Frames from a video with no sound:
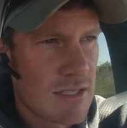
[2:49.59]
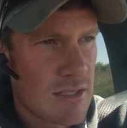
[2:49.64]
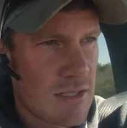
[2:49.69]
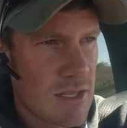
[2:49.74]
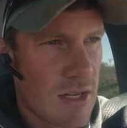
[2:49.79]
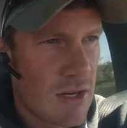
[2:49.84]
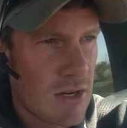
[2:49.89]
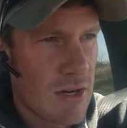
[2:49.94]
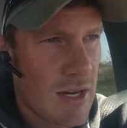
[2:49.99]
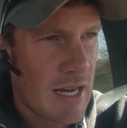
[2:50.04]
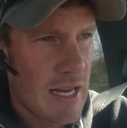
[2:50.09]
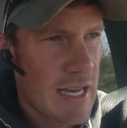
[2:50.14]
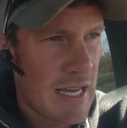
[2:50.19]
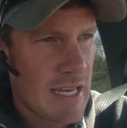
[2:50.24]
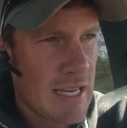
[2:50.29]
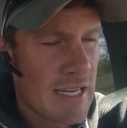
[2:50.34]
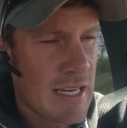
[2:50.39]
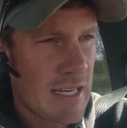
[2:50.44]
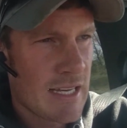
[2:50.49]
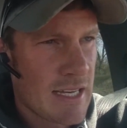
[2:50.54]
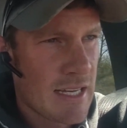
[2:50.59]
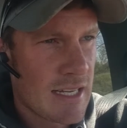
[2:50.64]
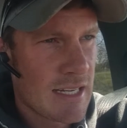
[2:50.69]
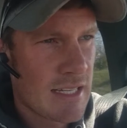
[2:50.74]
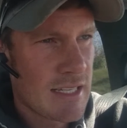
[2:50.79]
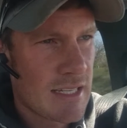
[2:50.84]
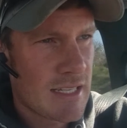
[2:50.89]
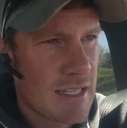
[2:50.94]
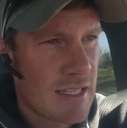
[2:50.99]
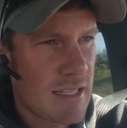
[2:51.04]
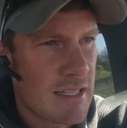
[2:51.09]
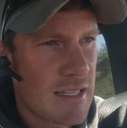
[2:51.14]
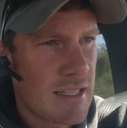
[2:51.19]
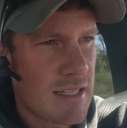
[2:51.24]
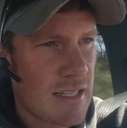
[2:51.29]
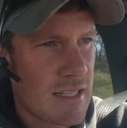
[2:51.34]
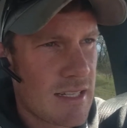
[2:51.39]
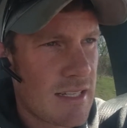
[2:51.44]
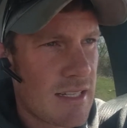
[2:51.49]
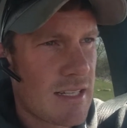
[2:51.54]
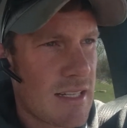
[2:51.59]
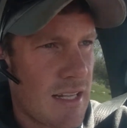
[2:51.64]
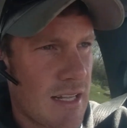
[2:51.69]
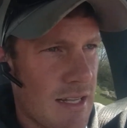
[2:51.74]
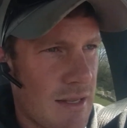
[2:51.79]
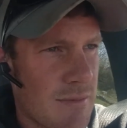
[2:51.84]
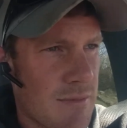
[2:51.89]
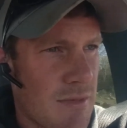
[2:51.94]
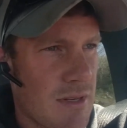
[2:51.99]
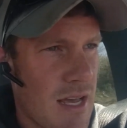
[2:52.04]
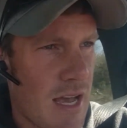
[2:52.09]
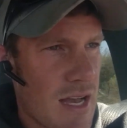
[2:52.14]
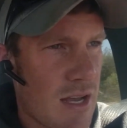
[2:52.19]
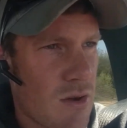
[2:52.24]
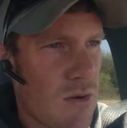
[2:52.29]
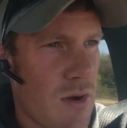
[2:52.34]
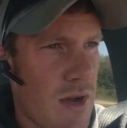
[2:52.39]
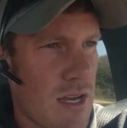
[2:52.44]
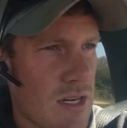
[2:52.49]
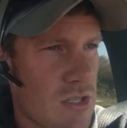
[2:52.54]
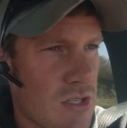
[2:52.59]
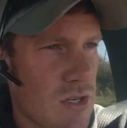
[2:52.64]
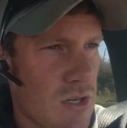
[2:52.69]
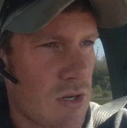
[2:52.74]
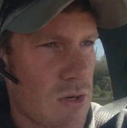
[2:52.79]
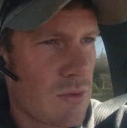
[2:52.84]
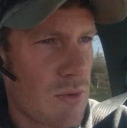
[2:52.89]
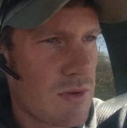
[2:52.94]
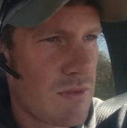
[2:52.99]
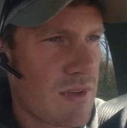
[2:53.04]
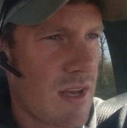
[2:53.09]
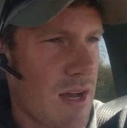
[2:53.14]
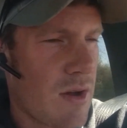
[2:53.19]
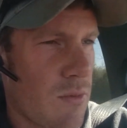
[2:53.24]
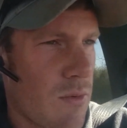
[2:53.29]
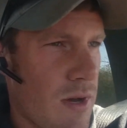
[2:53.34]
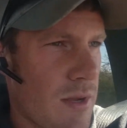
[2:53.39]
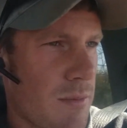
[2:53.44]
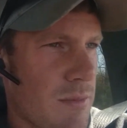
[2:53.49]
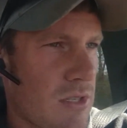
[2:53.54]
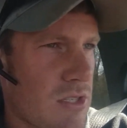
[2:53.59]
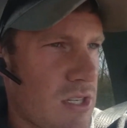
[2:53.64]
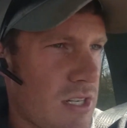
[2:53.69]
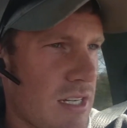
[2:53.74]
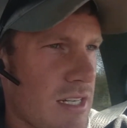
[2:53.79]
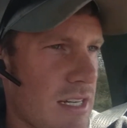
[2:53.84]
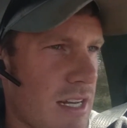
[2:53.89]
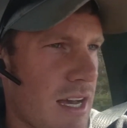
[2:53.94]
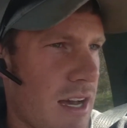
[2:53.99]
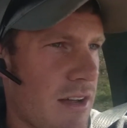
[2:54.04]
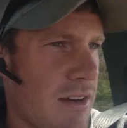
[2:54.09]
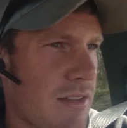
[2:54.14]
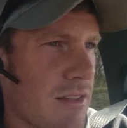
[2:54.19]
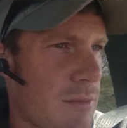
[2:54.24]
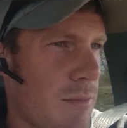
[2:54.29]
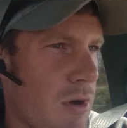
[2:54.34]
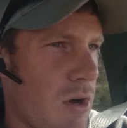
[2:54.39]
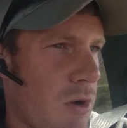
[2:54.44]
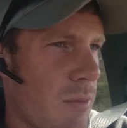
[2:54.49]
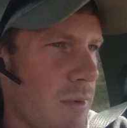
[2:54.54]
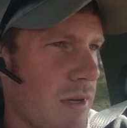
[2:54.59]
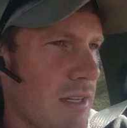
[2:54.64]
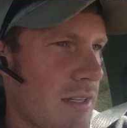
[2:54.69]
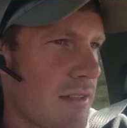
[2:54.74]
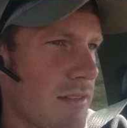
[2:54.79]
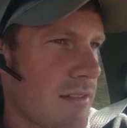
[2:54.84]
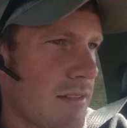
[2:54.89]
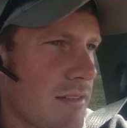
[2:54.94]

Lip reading: so I'm not quite sure. We've got one machine down at the moment.